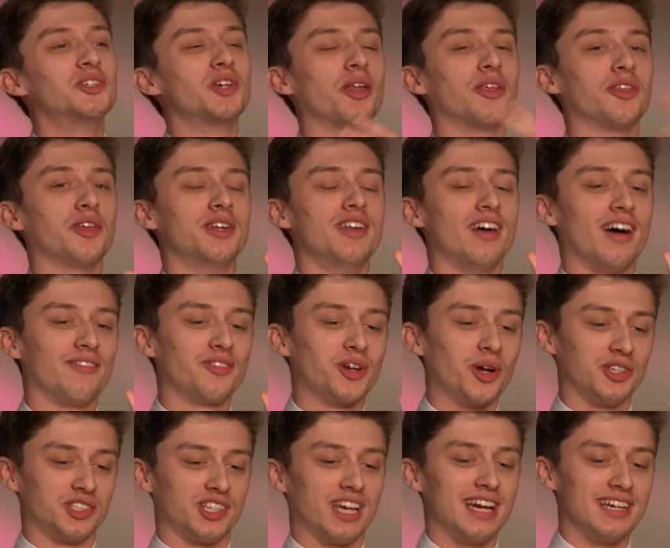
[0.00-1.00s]
Jonathan, I've got
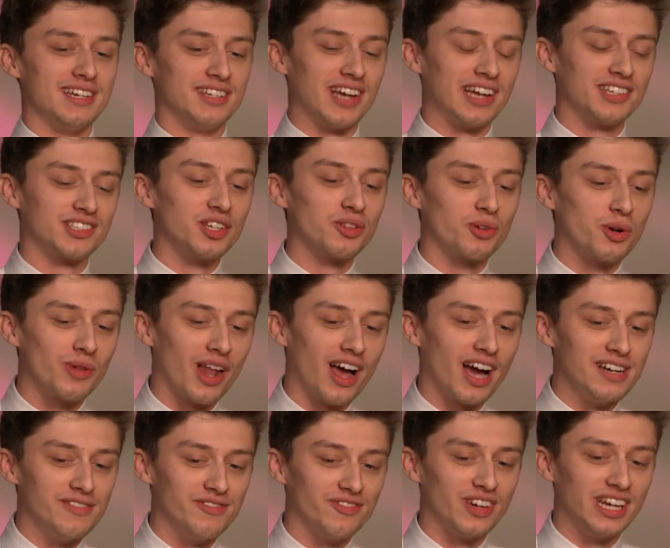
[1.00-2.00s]
to say, Dancing Through
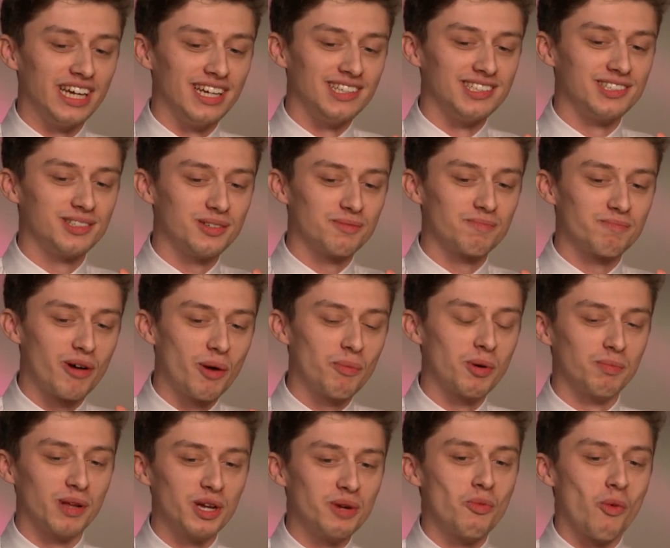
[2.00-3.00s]
Life is
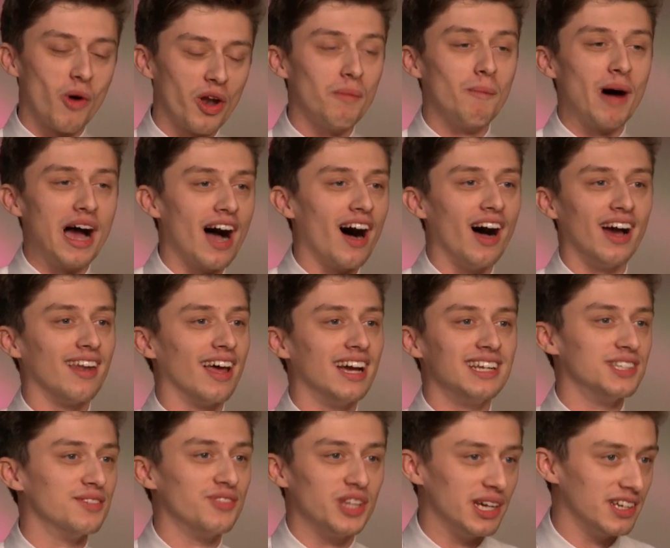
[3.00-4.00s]
probably one of my
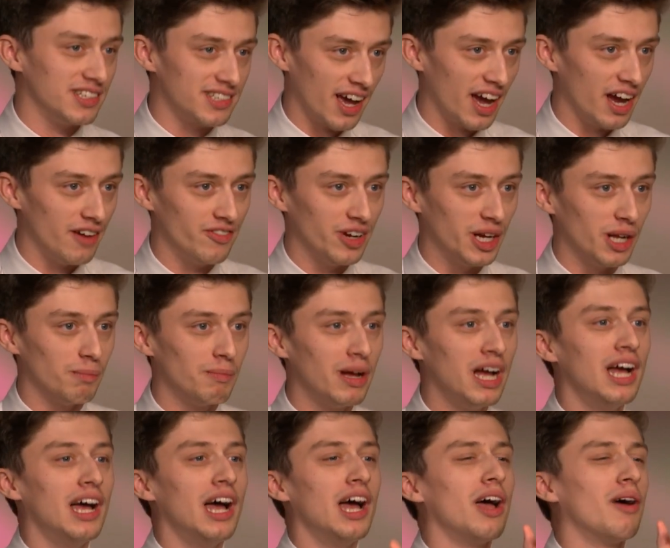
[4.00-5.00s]
highlights of the entire film.
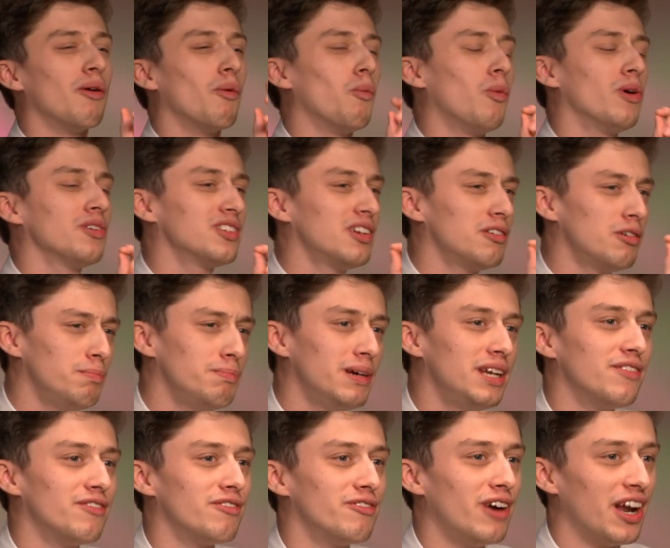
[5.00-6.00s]
Was there a bit
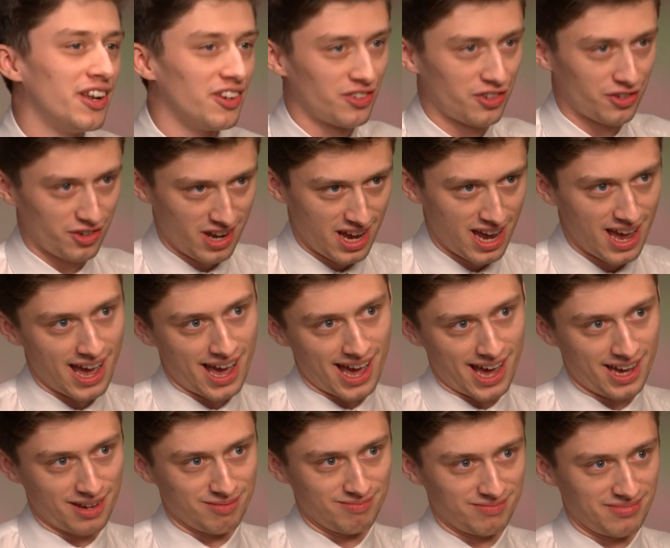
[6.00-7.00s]
of Fred
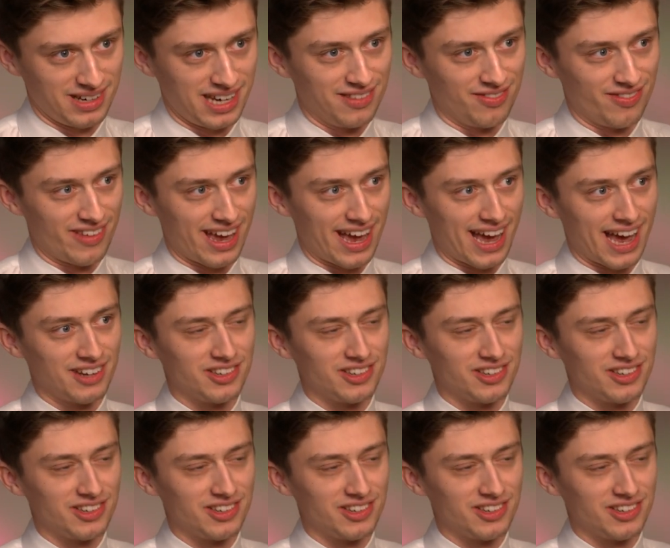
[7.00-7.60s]
Astaire in there?